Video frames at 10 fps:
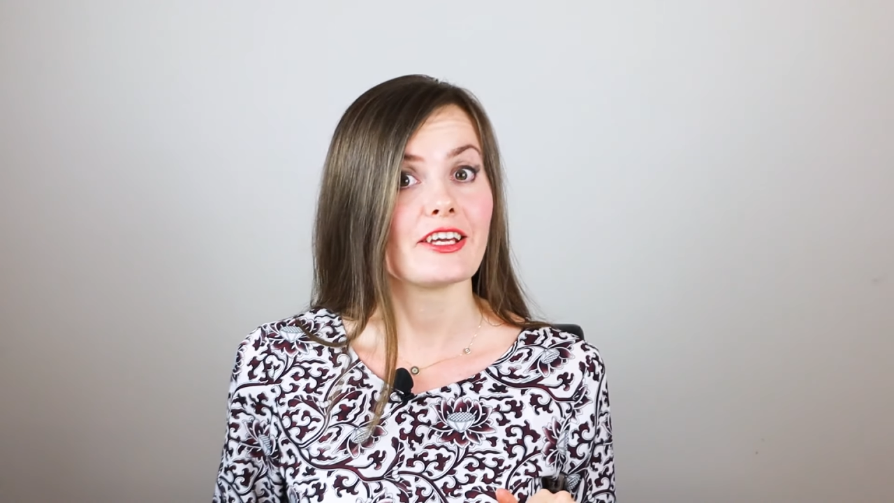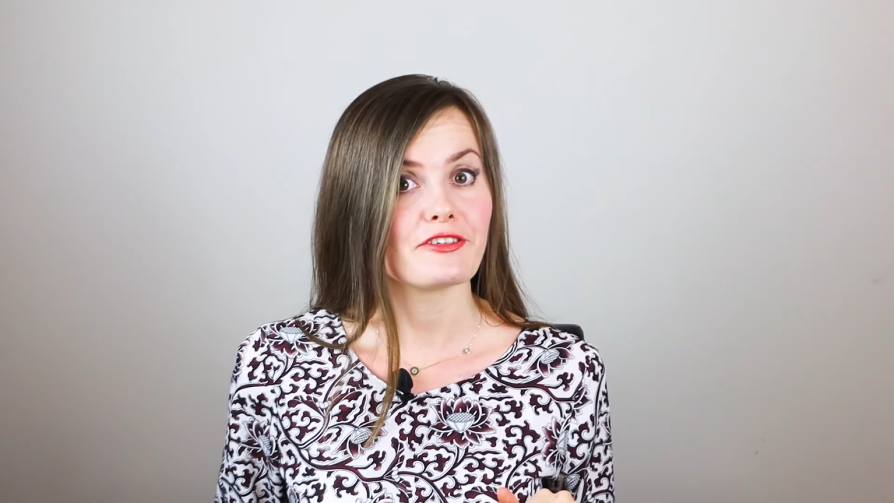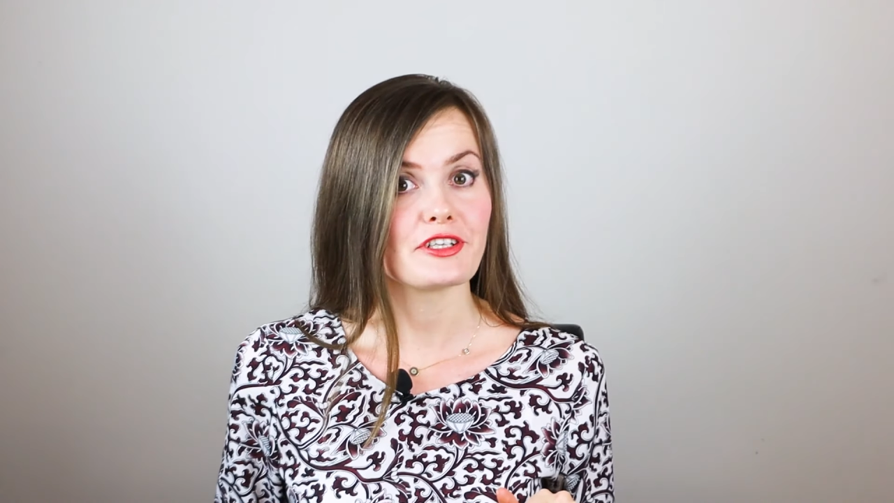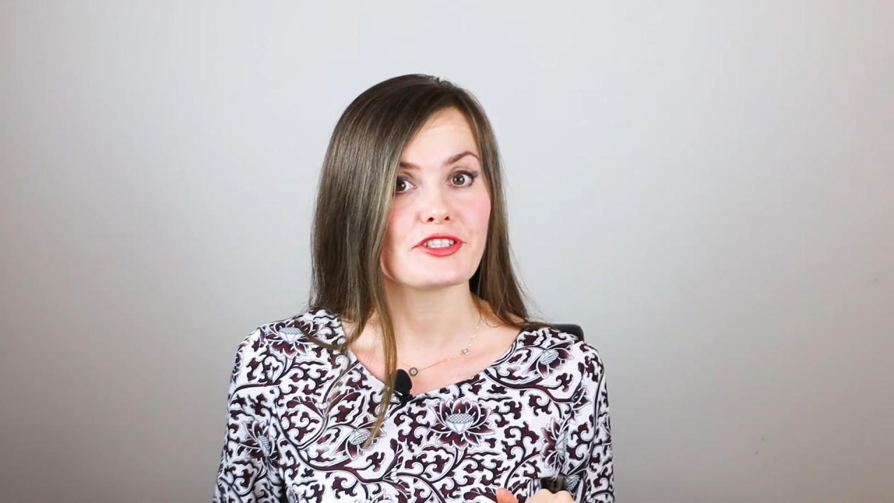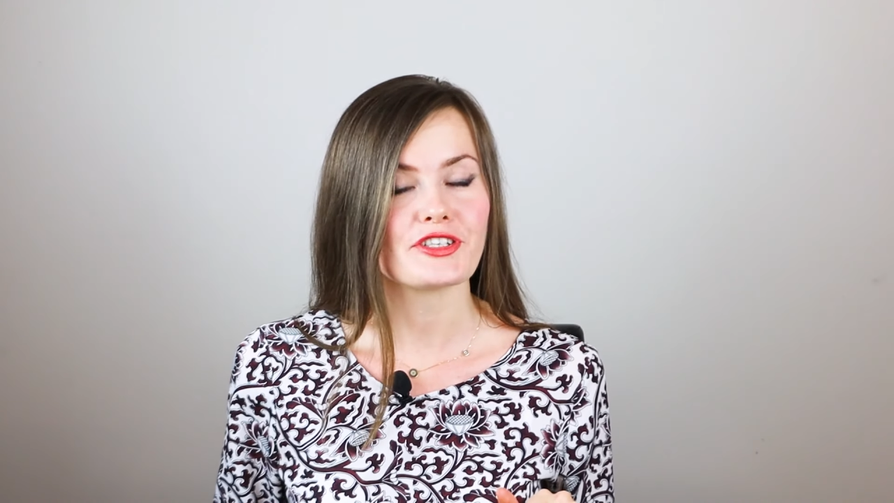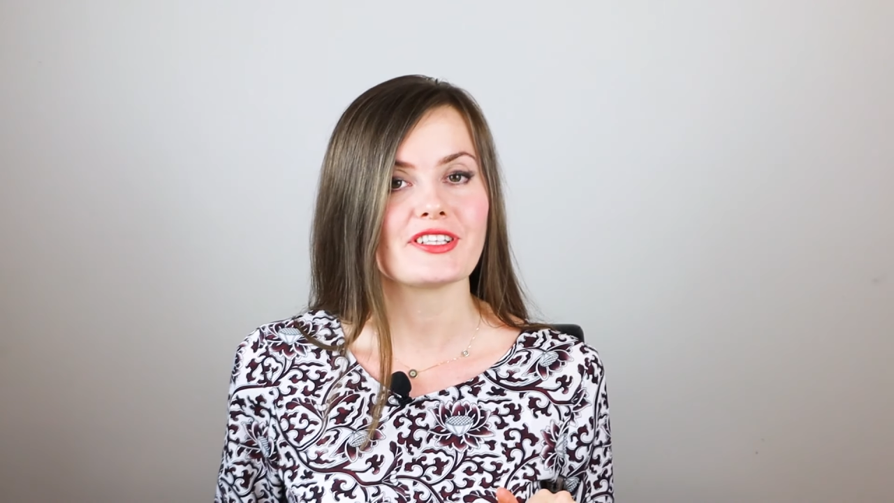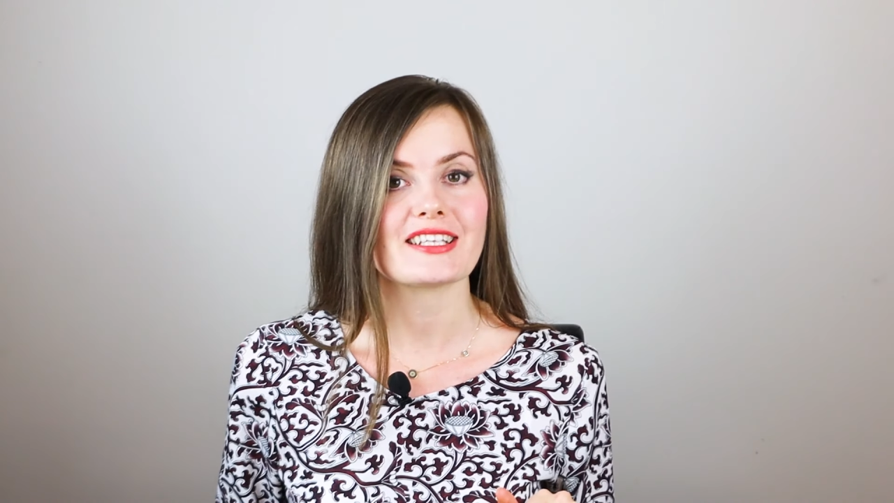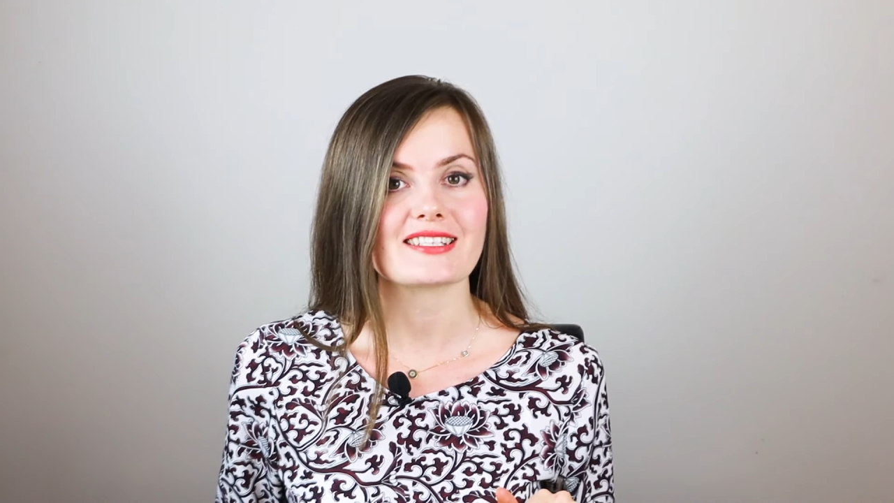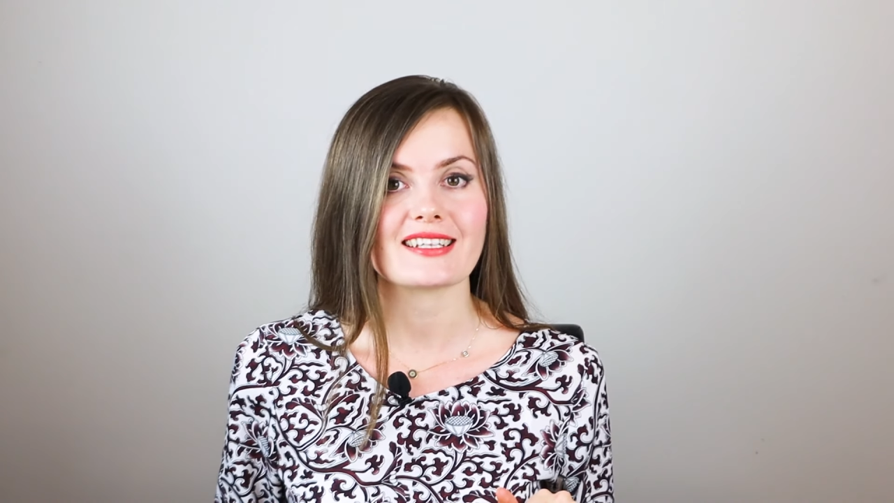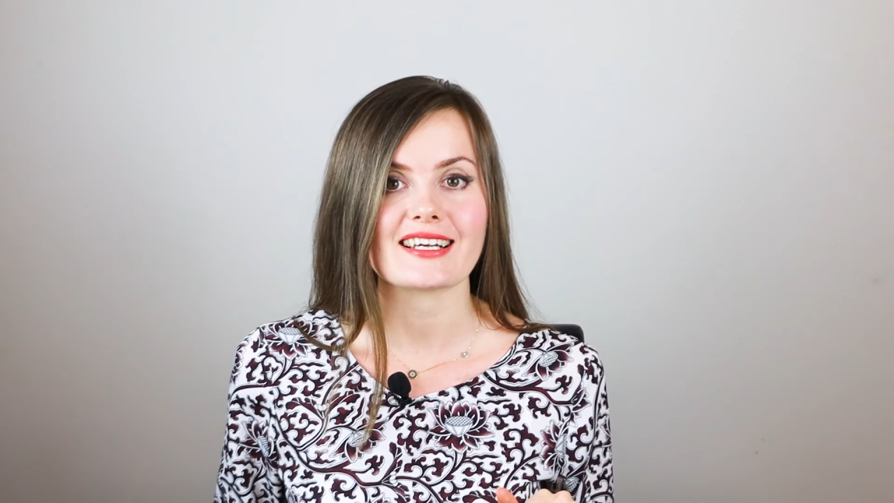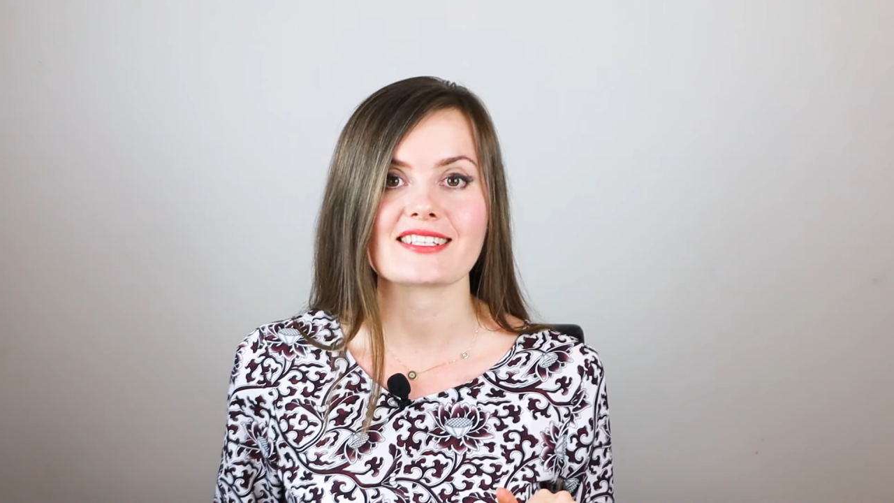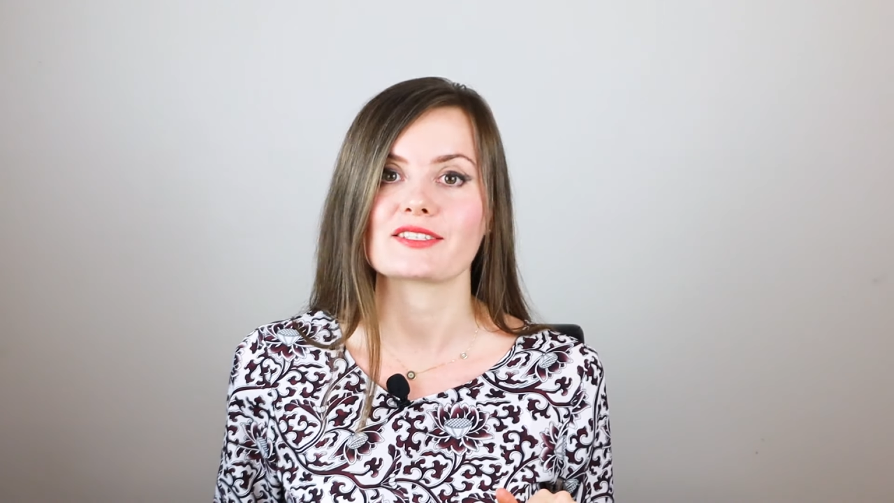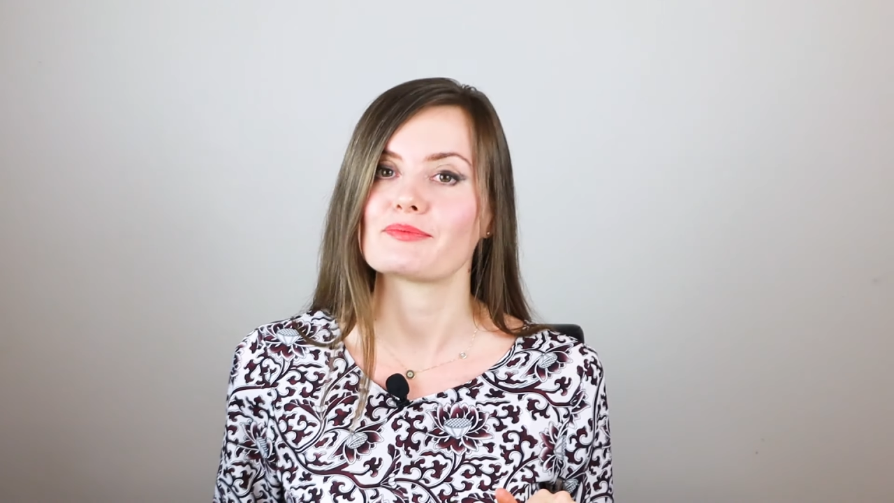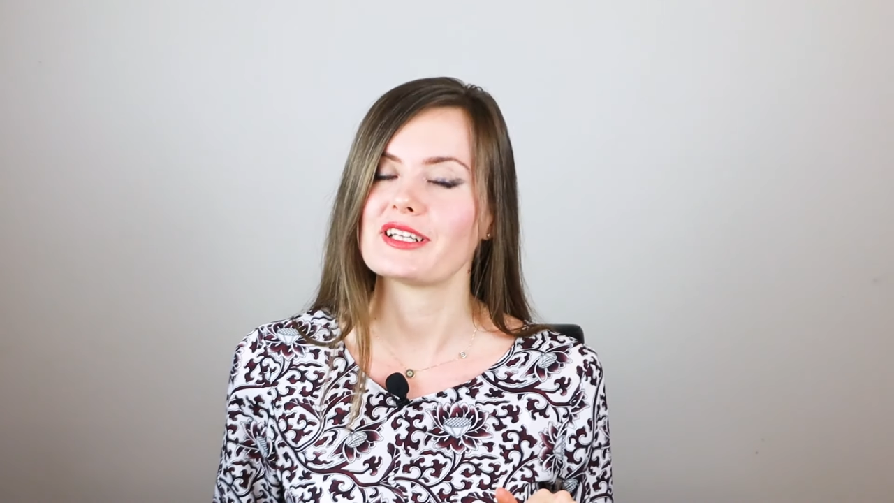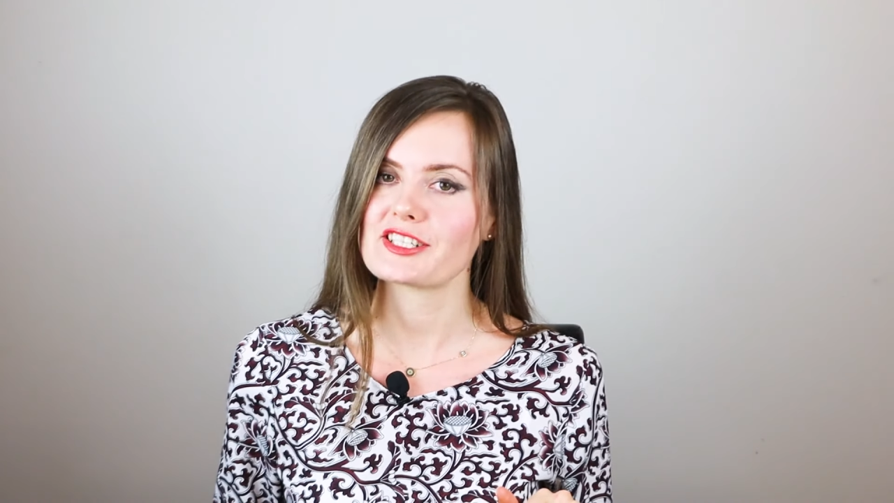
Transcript: If you enjoyed this lesson,